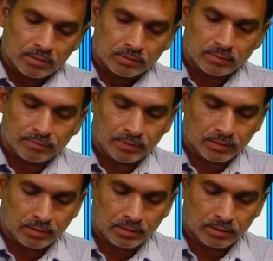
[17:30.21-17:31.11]
So
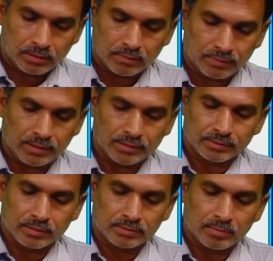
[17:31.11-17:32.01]
we
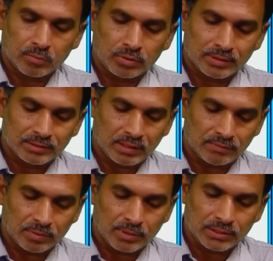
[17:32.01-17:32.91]
discussed about this
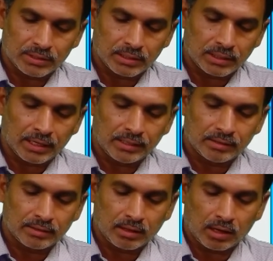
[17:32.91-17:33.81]
information gain,
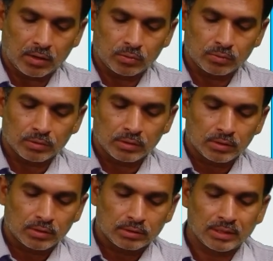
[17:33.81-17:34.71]
how
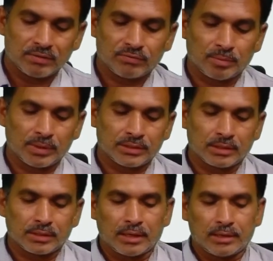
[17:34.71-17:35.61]
the
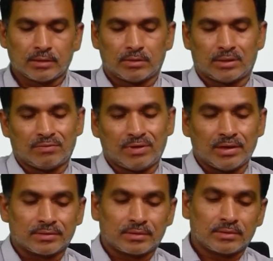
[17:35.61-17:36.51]
information gain, and we
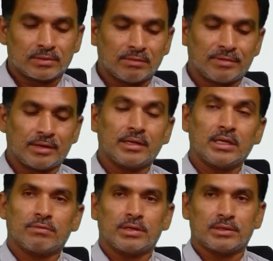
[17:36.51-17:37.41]
discussed different
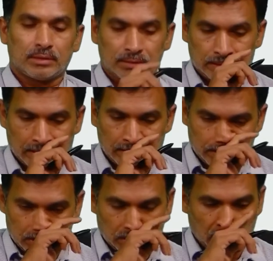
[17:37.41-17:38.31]
equations like
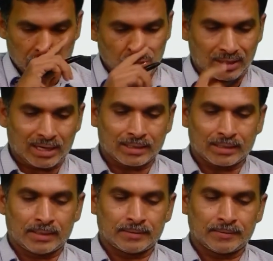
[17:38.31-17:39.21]
how to
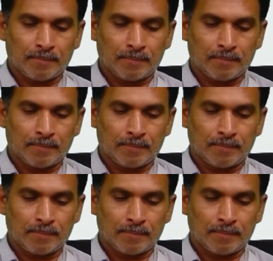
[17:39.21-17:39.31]
calculate the